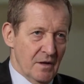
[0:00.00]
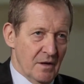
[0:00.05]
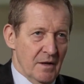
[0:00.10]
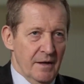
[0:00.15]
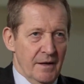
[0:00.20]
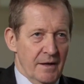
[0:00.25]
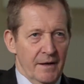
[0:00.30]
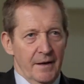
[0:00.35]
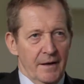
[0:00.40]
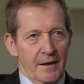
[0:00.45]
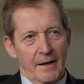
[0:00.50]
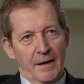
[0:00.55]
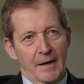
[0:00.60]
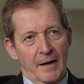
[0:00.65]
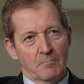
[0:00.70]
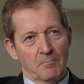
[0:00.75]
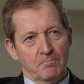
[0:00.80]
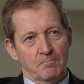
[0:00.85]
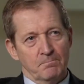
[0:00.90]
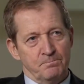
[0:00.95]
Yeah.
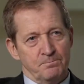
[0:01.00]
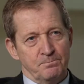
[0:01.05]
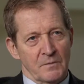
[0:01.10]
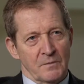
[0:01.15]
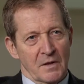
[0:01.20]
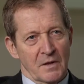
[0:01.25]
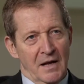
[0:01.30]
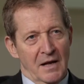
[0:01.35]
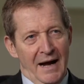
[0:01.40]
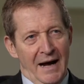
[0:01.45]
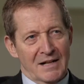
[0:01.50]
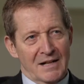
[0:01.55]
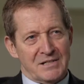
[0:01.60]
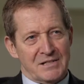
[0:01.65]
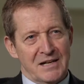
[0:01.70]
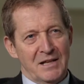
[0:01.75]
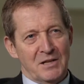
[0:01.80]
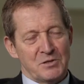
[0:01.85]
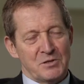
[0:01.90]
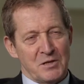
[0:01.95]
I'll
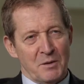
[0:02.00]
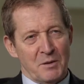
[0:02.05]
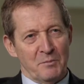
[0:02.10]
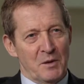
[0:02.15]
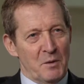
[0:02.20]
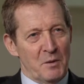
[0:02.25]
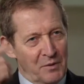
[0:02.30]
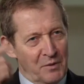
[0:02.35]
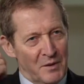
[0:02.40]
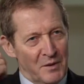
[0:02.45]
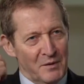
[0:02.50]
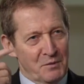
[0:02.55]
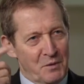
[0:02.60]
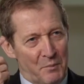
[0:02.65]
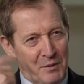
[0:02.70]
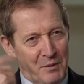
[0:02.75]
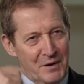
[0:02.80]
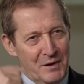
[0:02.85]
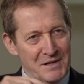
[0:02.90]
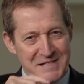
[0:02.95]
tell you, there's
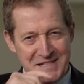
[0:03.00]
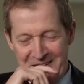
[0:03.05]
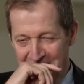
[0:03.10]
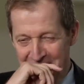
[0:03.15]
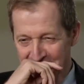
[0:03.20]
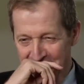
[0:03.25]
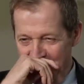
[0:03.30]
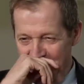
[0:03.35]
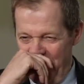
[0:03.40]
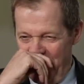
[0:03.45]
the person